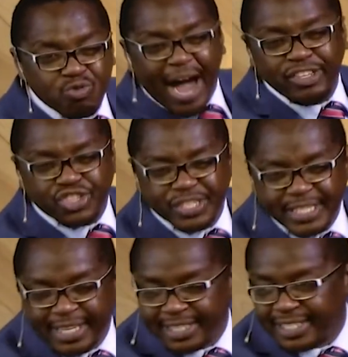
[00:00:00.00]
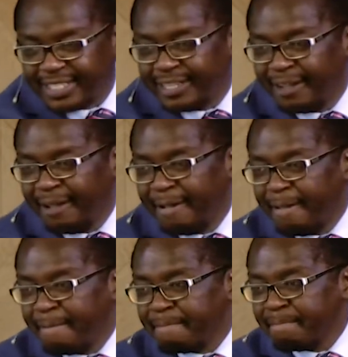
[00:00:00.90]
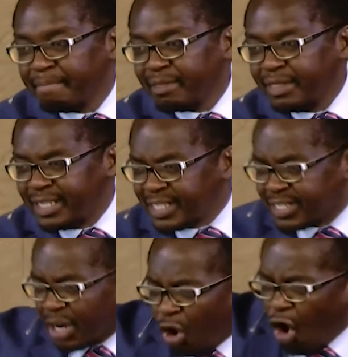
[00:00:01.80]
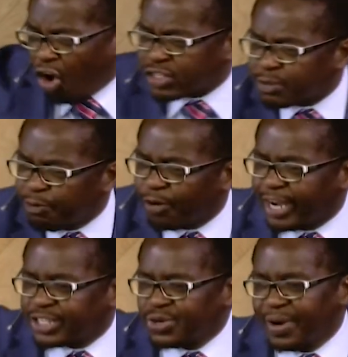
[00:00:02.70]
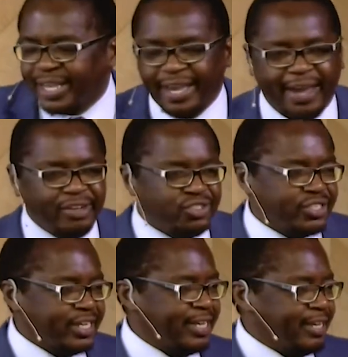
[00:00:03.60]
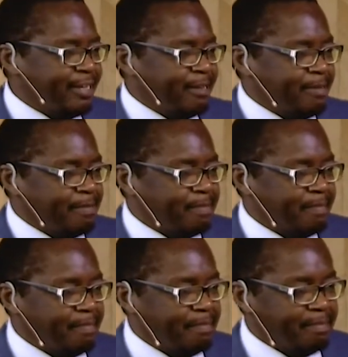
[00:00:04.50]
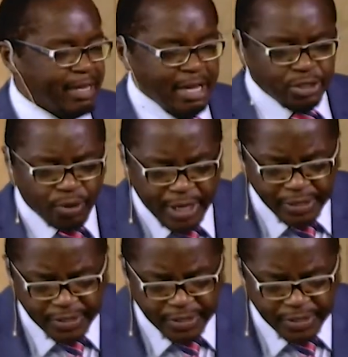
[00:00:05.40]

righteousness. This is the cause for us to engage. So he